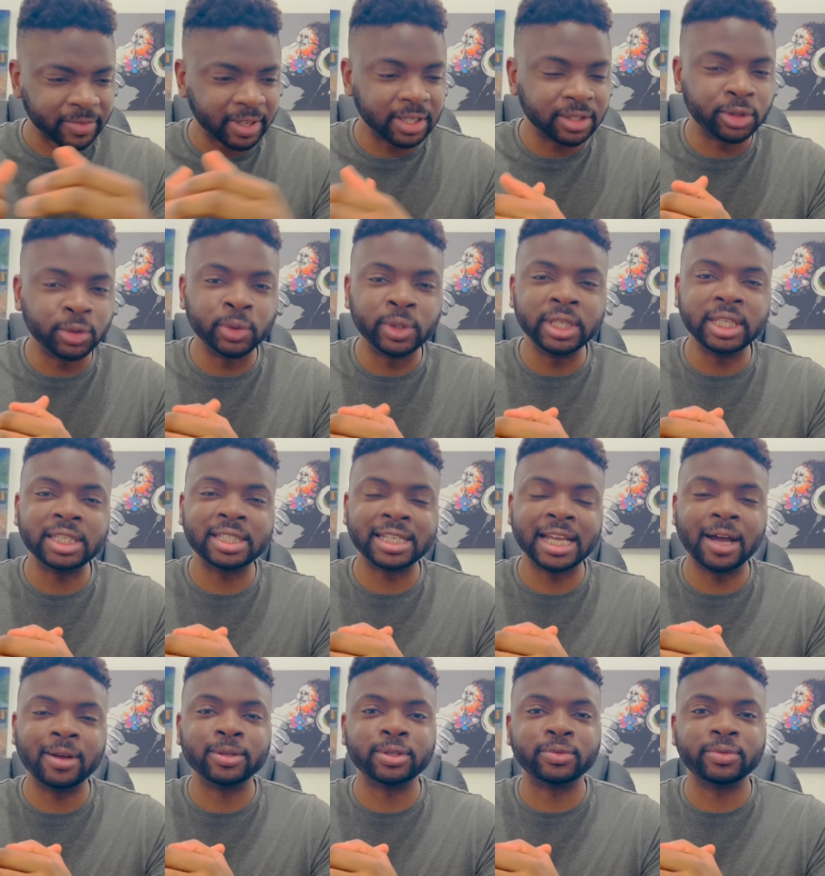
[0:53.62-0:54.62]
do these
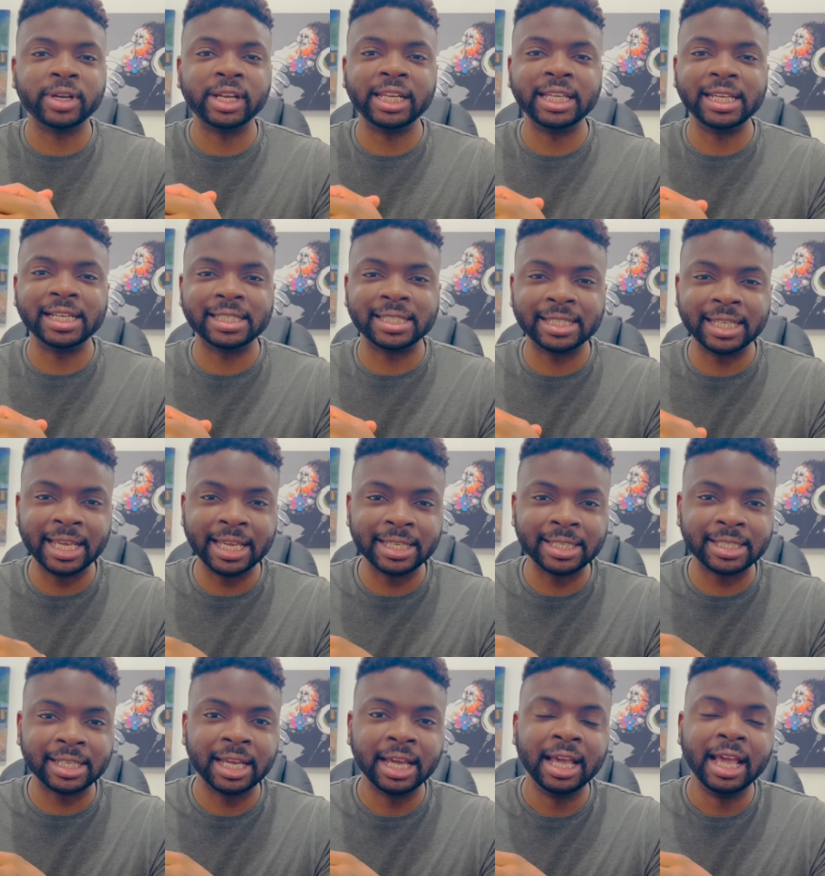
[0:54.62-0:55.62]
towns really
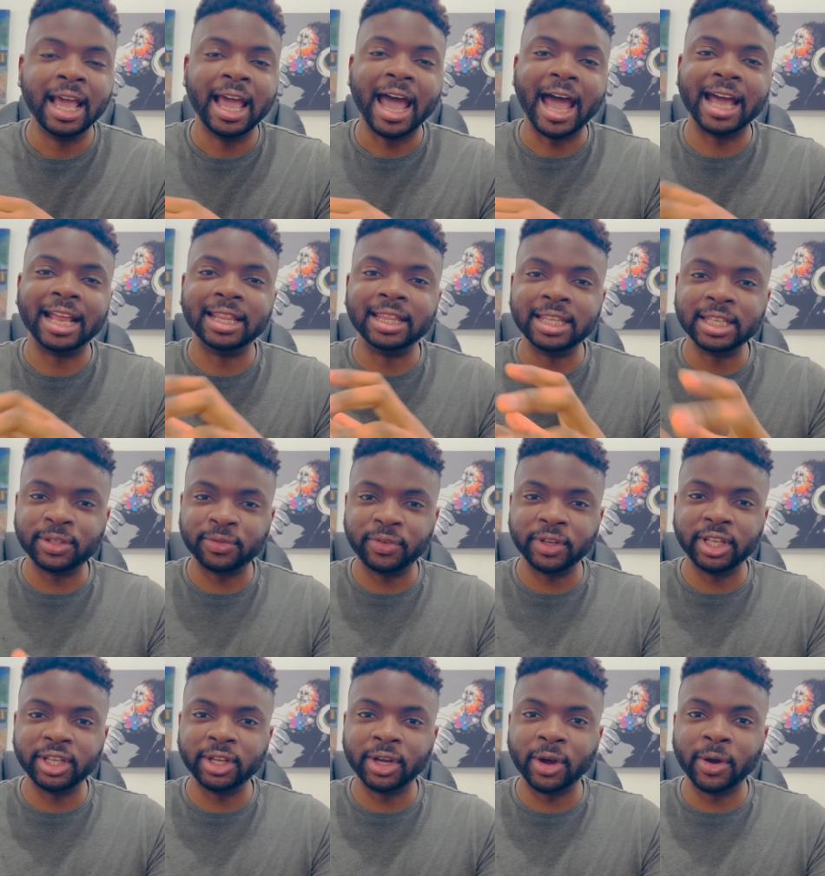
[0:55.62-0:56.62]
exist? And this
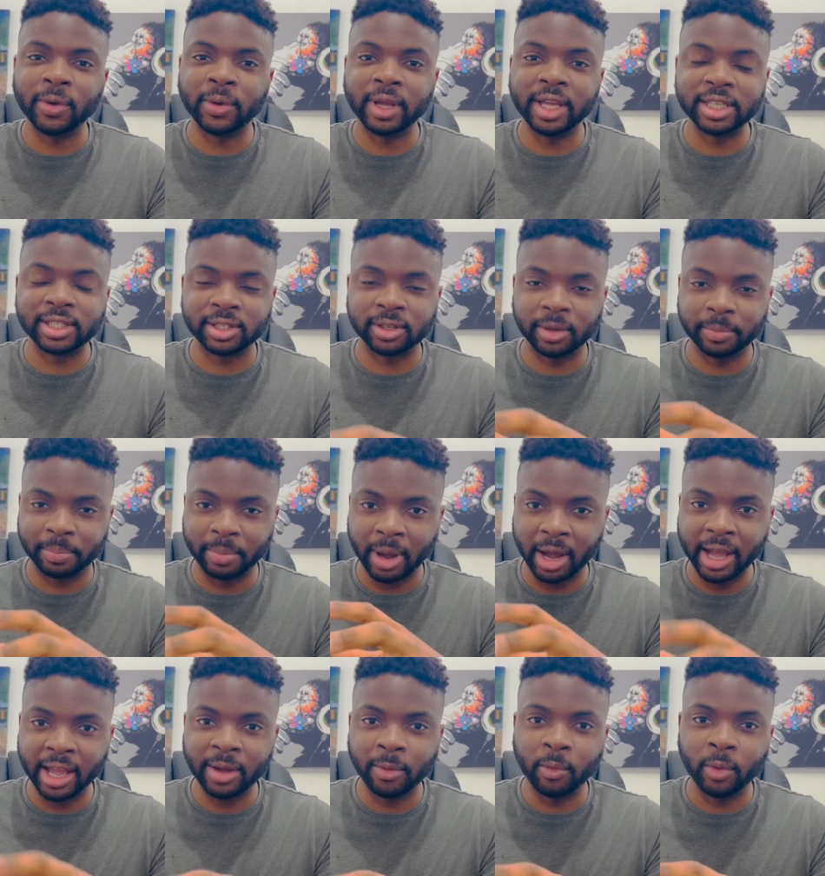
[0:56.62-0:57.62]
video is
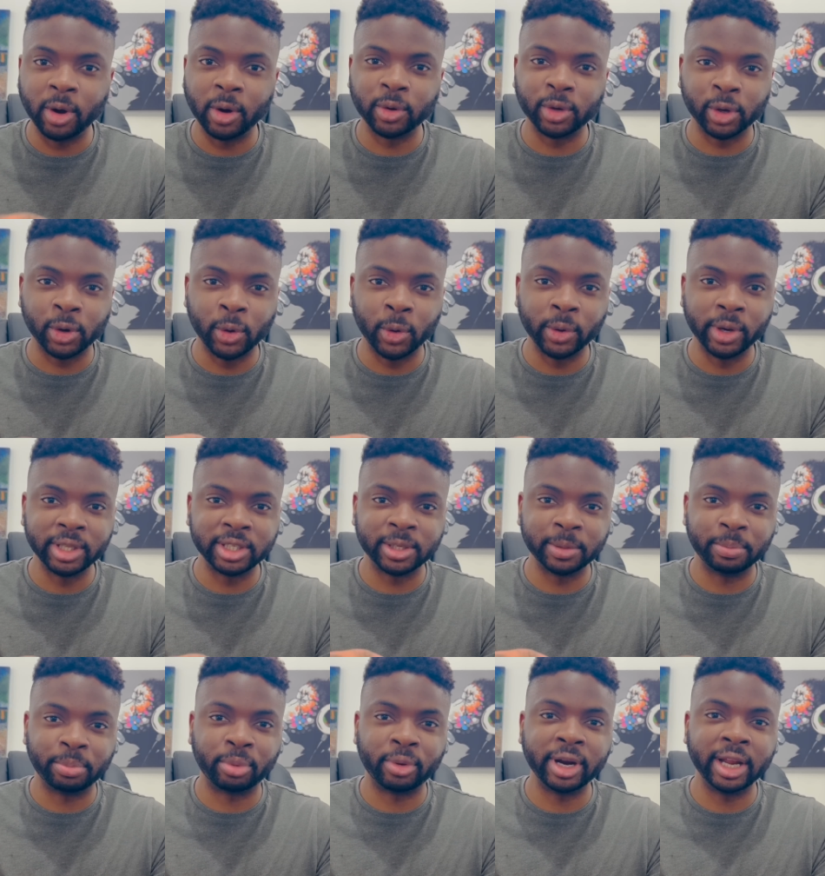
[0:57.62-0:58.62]
by World According to
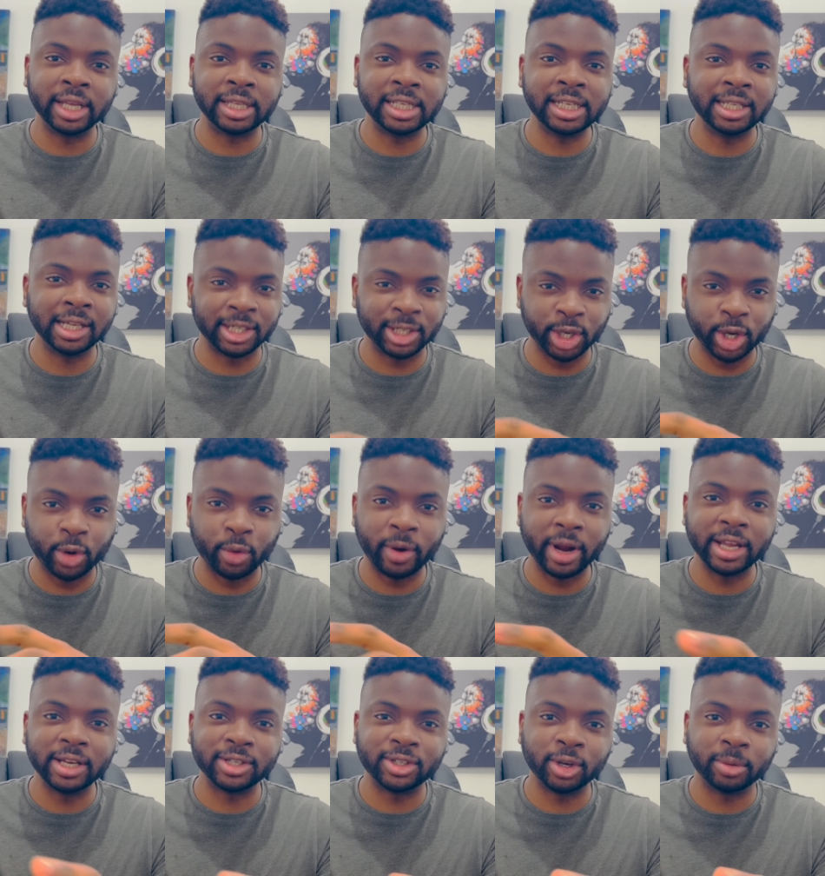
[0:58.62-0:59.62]
Briggs. He does a
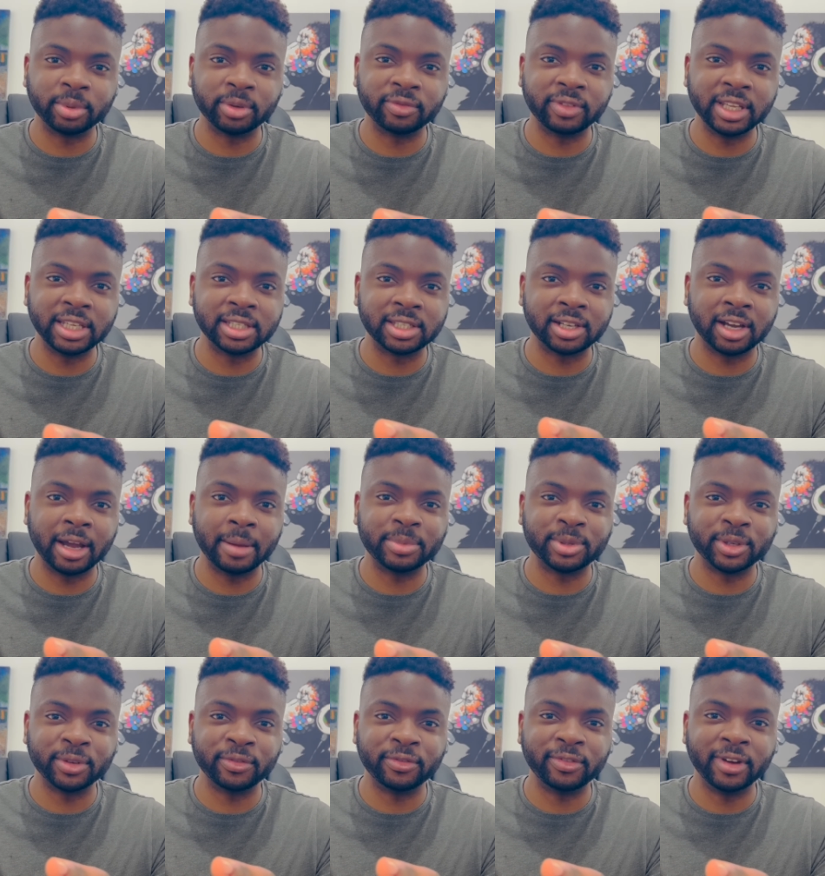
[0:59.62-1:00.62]
great job of these types
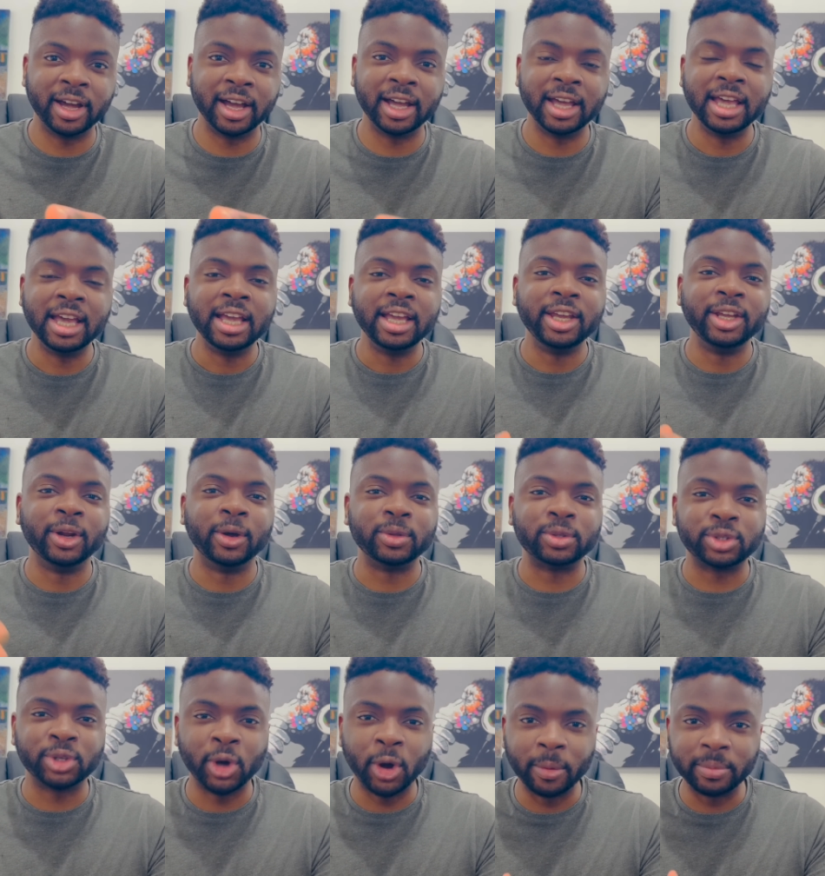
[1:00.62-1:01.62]
of, uh, you know,
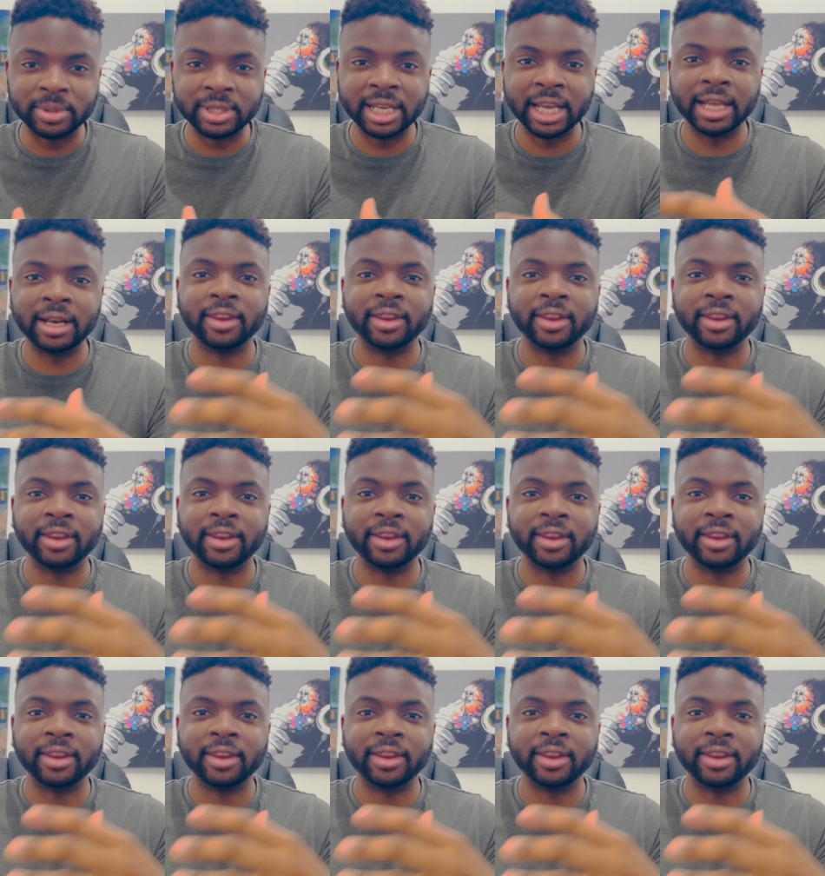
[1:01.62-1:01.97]
top 10